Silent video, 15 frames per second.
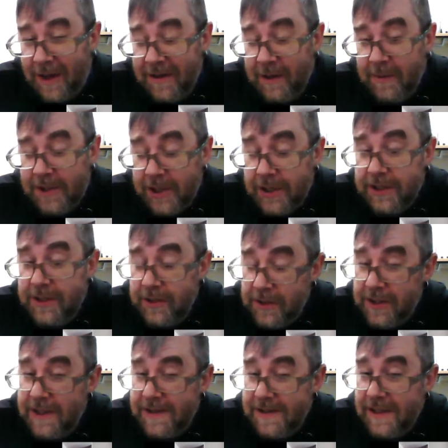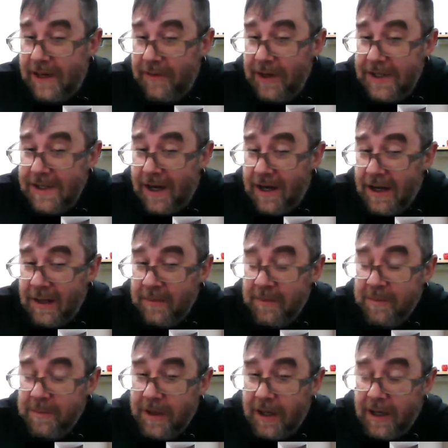I think we should do this every time